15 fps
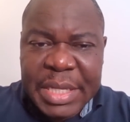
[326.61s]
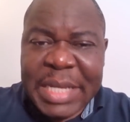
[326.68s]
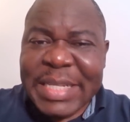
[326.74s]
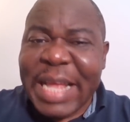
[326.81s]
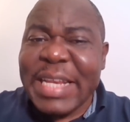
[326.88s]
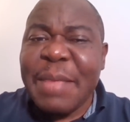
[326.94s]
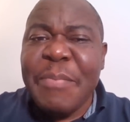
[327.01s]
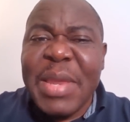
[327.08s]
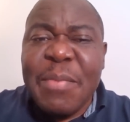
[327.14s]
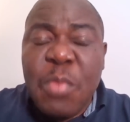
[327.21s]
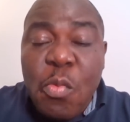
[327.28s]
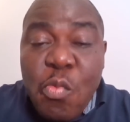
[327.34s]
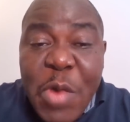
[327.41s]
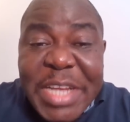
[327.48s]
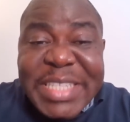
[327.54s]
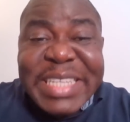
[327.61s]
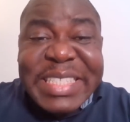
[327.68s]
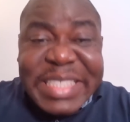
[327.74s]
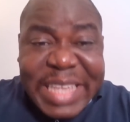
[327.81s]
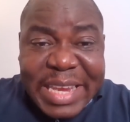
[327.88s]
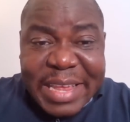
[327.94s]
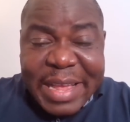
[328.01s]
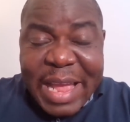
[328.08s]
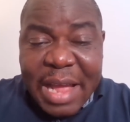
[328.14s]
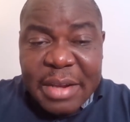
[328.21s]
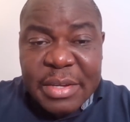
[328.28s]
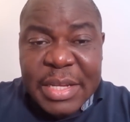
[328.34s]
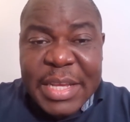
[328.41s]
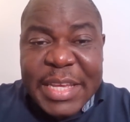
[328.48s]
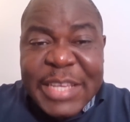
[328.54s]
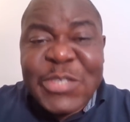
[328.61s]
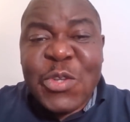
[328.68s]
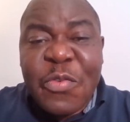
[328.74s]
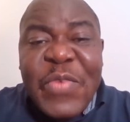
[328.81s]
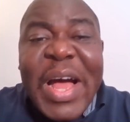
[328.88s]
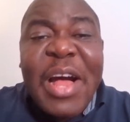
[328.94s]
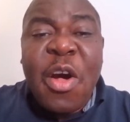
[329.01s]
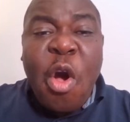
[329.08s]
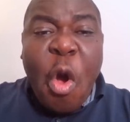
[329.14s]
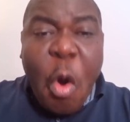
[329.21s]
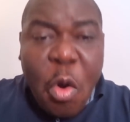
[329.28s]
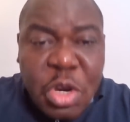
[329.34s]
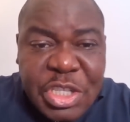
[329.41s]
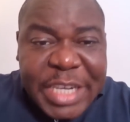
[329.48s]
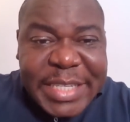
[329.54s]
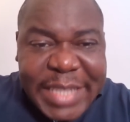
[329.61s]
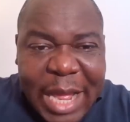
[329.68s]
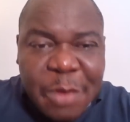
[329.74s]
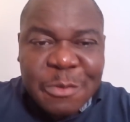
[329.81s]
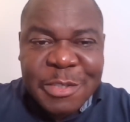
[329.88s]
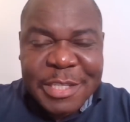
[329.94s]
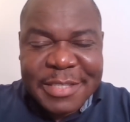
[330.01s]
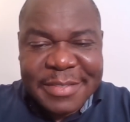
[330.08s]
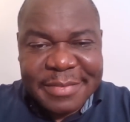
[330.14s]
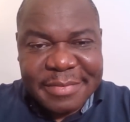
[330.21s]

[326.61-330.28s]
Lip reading: That the minimum wage in Senegal is over 100,000